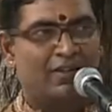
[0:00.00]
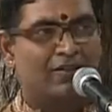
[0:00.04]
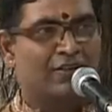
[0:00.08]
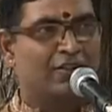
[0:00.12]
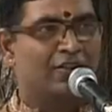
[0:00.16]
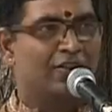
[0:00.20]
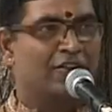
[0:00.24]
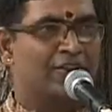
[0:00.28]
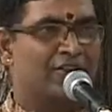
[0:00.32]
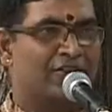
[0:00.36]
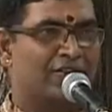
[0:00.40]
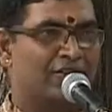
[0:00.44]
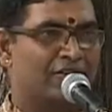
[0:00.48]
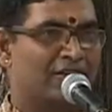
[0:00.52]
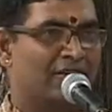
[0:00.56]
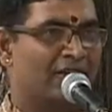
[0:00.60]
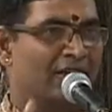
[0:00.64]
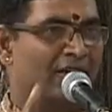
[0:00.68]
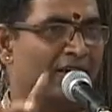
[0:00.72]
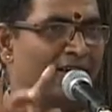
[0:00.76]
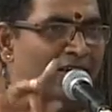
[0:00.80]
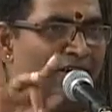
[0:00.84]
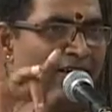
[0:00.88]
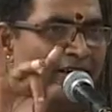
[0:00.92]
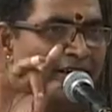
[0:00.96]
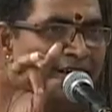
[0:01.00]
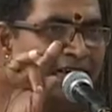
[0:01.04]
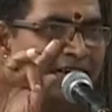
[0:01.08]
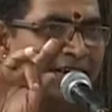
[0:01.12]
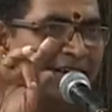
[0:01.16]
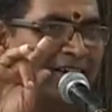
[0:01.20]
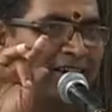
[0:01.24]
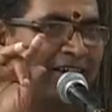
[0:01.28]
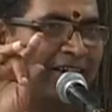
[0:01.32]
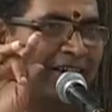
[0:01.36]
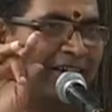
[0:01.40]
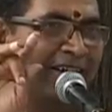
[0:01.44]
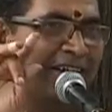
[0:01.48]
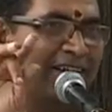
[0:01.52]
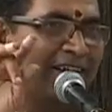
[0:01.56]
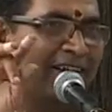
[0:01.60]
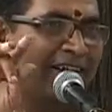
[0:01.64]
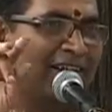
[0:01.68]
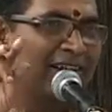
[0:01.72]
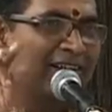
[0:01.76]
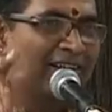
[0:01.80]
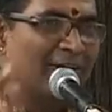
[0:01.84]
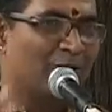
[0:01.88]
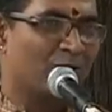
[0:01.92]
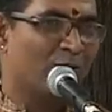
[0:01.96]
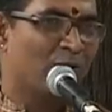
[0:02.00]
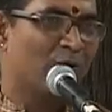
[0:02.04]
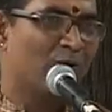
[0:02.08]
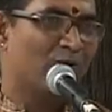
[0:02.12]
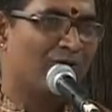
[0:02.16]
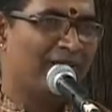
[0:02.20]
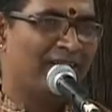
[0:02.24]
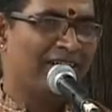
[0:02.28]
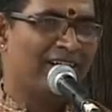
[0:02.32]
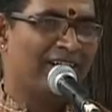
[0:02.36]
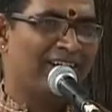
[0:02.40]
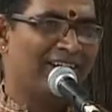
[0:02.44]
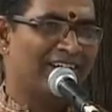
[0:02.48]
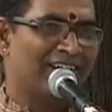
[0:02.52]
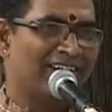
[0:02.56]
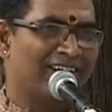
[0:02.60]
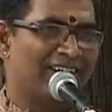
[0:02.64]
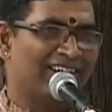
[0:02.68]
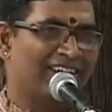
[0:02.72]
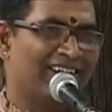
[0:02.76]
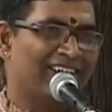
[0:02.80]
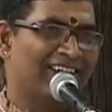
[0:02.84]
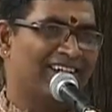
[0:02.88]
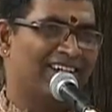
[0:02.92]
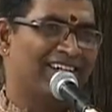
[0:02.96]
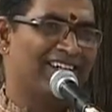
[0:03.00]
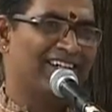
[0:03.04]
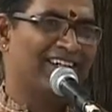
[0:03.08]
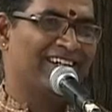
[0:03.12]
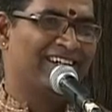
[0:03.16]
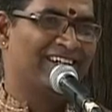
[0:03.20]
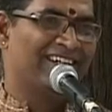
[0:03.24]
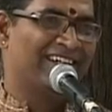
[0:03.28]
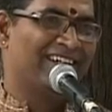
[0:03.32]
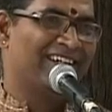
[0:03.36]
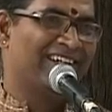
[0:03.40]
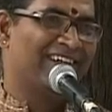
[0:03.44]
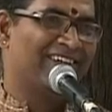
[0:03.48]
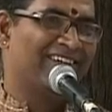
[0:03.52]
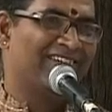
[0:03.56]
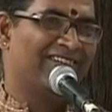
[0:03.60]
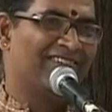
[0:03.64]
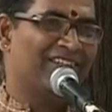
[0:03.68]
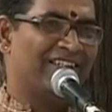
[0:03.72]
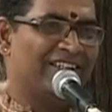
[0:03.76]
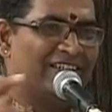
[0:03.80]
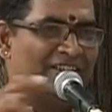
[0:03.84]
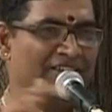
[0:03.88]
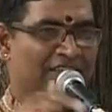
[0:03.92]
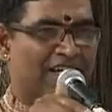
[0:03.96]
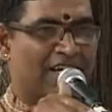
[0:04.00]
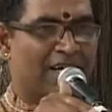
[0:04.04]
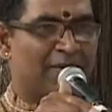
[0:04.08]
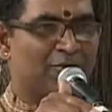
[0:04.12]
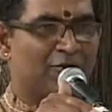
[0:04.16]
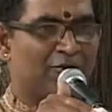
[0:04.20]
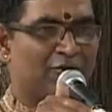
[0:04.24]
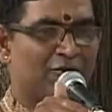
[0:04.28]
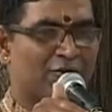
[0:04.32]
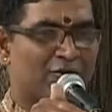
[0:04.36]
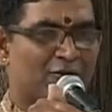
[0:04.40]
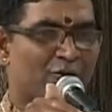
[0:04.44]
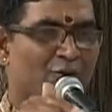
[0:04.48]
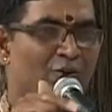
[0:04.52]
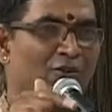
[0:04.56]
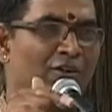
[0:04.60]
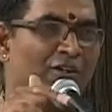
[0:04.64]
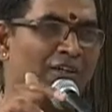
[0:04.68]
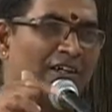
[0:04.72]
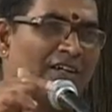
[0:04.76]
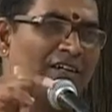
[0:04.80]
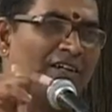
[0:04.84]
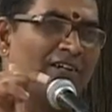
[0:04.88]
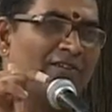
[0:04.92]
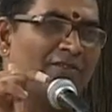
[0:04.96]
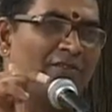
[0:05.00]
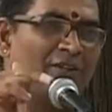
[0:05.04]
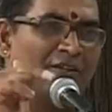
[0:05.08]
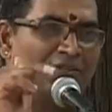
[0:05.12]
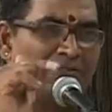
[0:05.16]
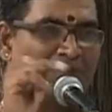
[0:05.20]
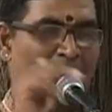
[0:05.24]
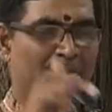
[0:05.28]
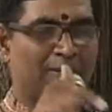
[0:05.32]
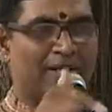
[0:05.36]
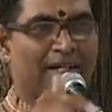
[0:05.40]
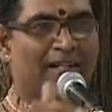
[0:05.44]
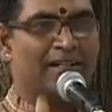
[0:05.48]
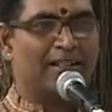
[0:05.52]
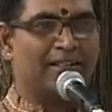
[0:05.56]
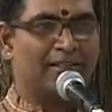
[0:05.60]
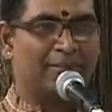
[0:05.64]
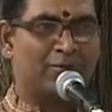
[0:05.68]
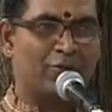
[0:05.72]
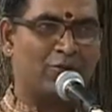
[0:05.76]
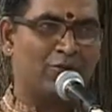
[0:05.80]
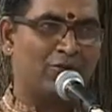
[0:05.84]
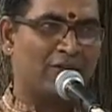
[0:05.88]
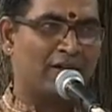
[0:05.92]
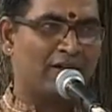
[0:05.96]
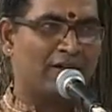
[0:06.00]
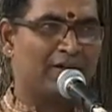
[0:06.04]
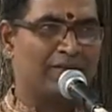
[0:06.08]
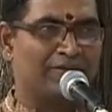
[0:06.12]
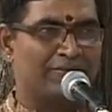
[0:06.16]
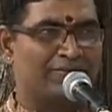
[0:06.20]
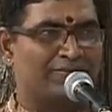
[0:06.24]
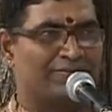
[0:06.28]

This is the Korvai with the same stroke what we played in the Mohara.